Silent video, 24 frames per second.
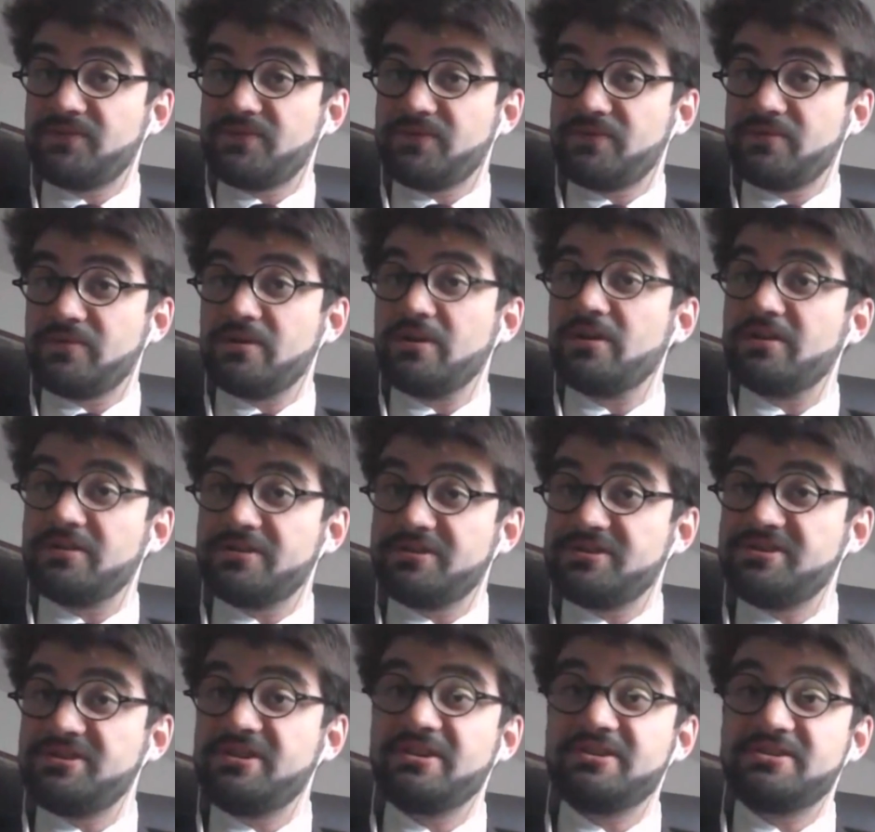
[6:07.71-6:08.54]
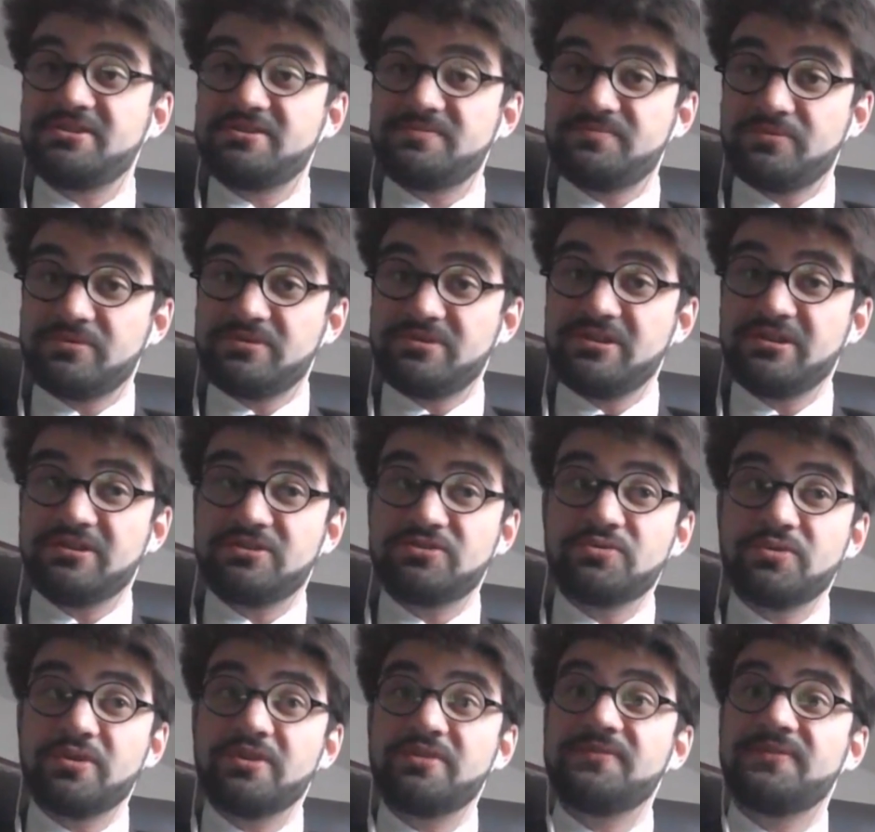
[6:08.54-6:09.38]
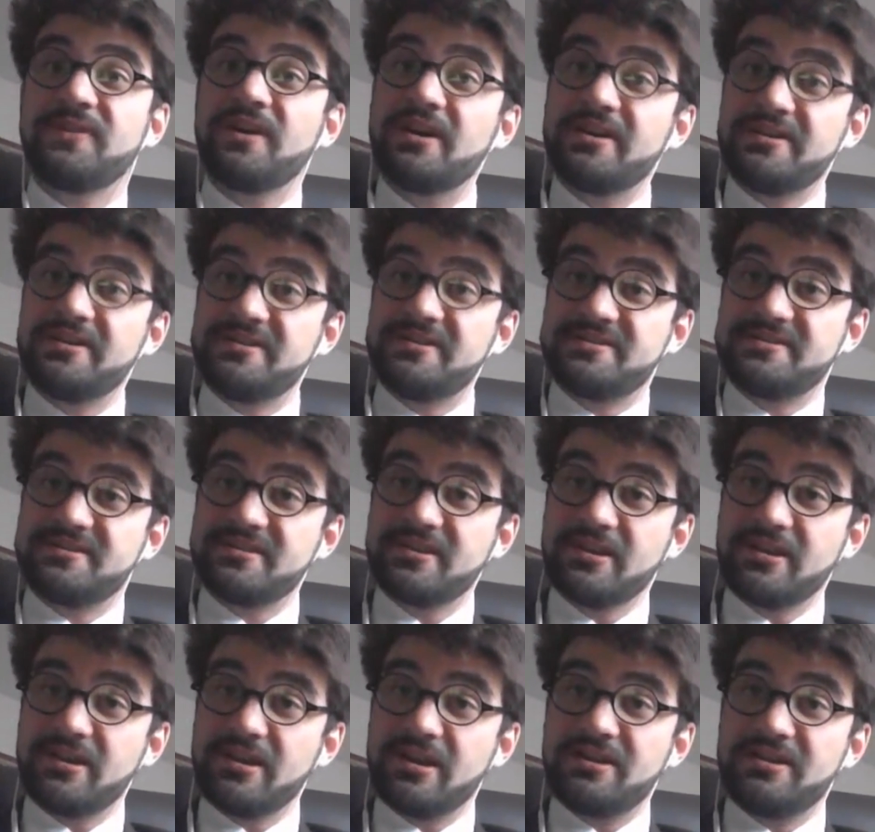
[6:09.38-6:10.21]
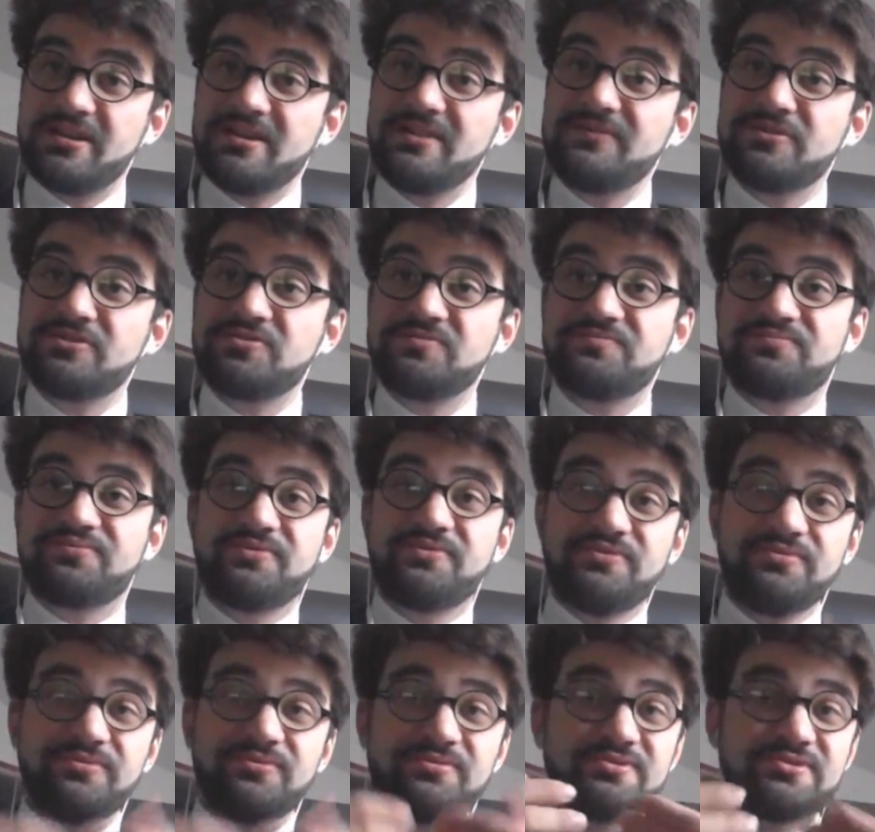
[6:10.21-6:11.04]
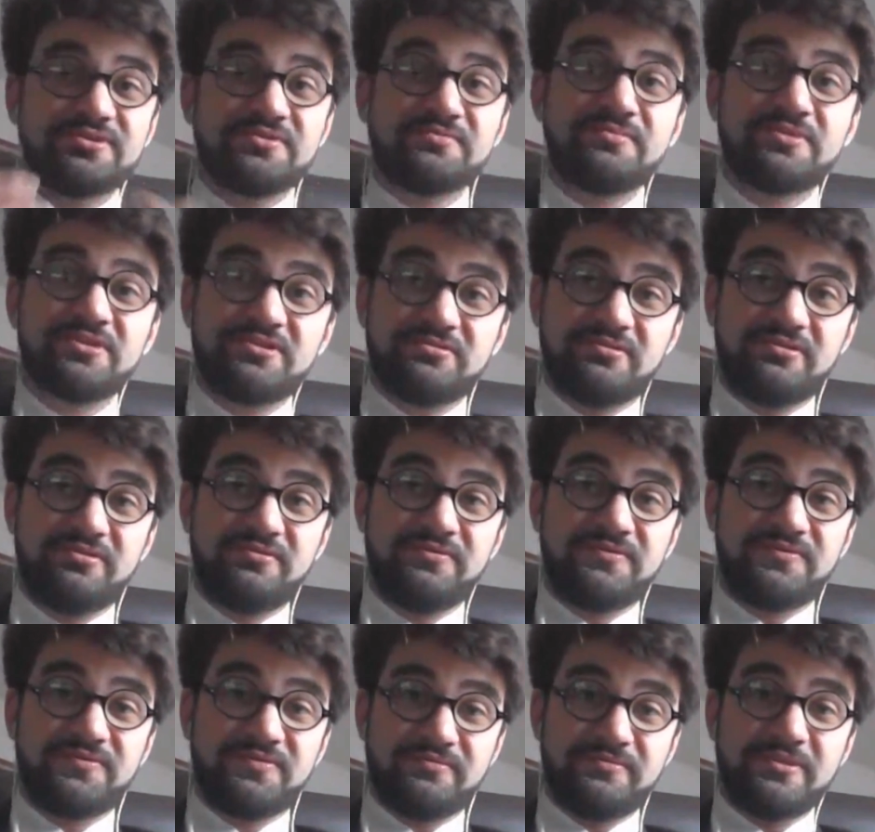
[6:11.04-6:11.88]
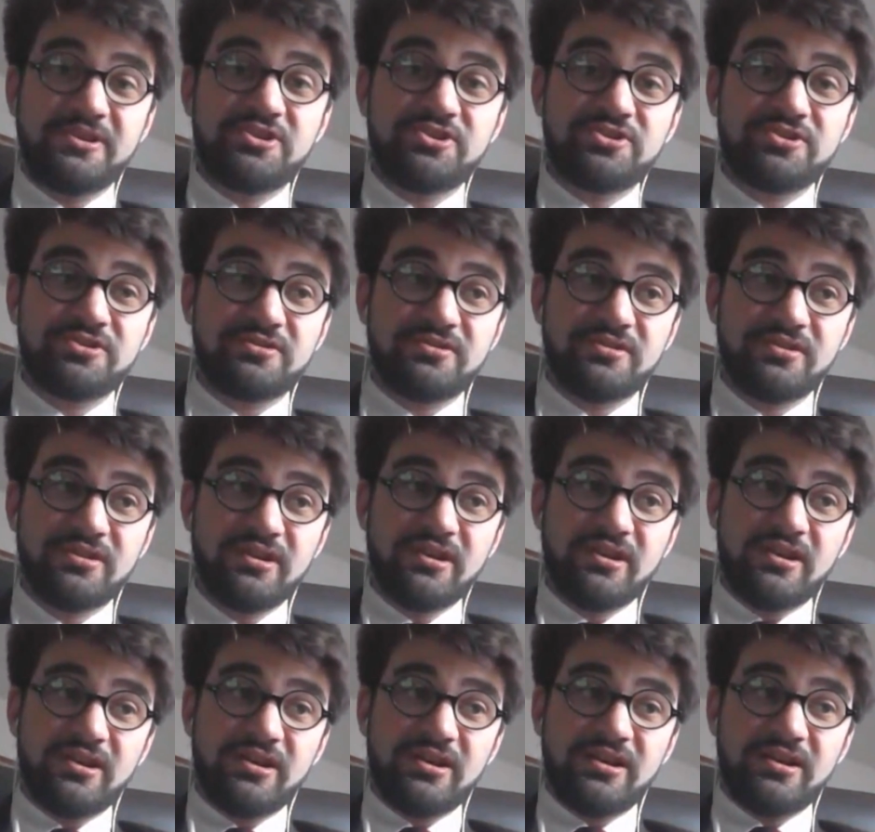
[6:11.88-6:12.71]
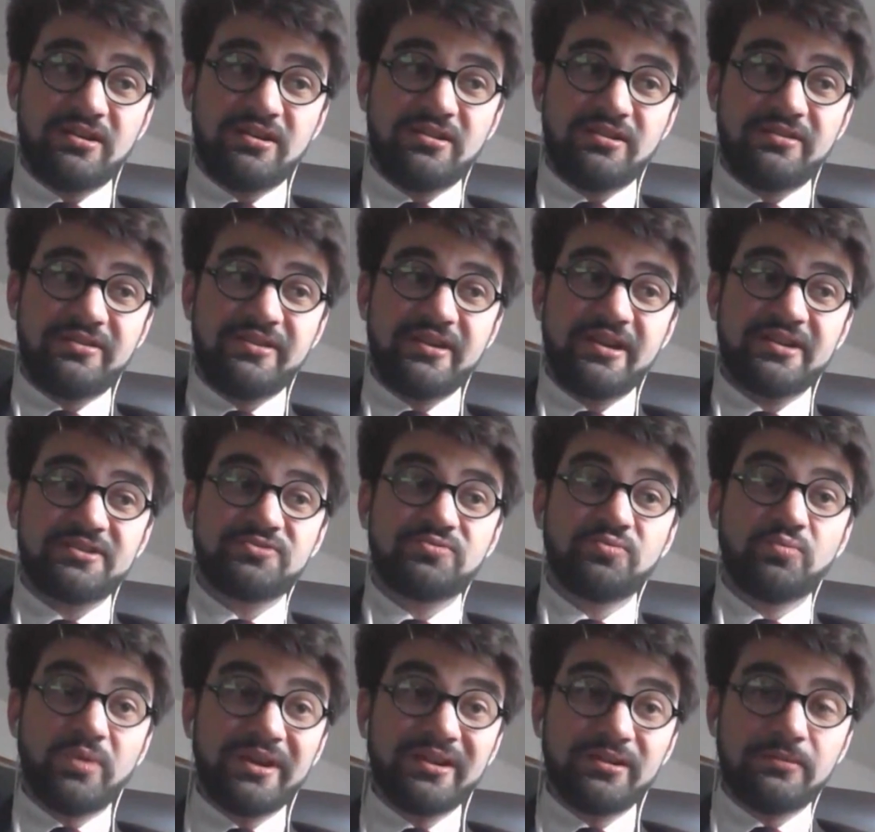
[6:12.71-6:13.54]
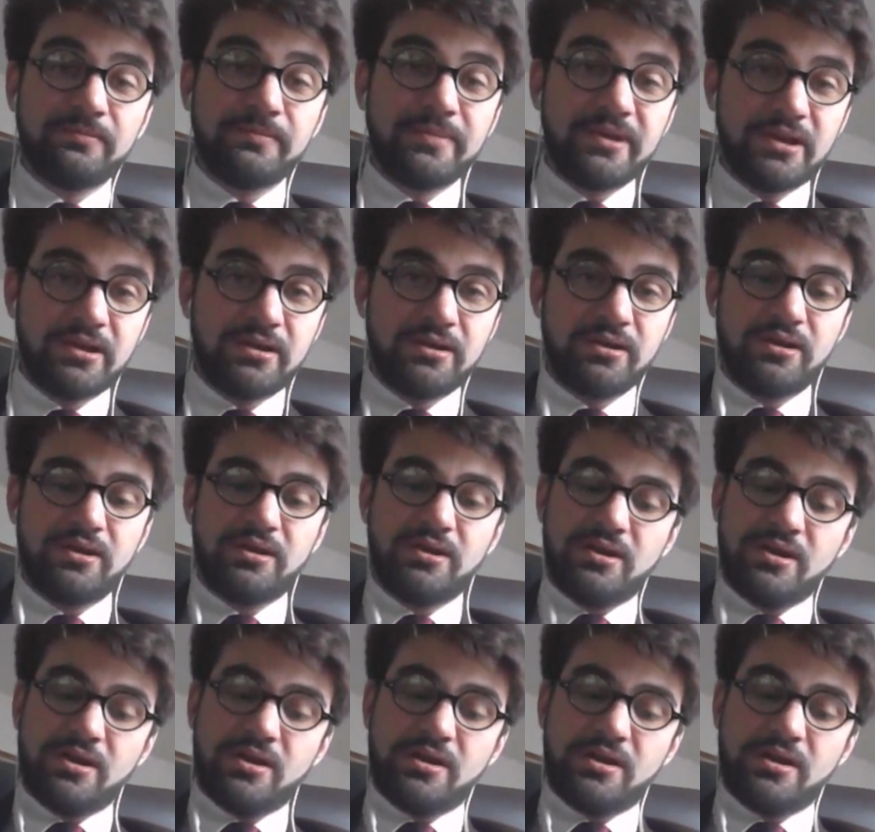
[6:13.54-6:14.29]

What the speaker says: for RT and Sputnik to advise and even to produce some material information that will be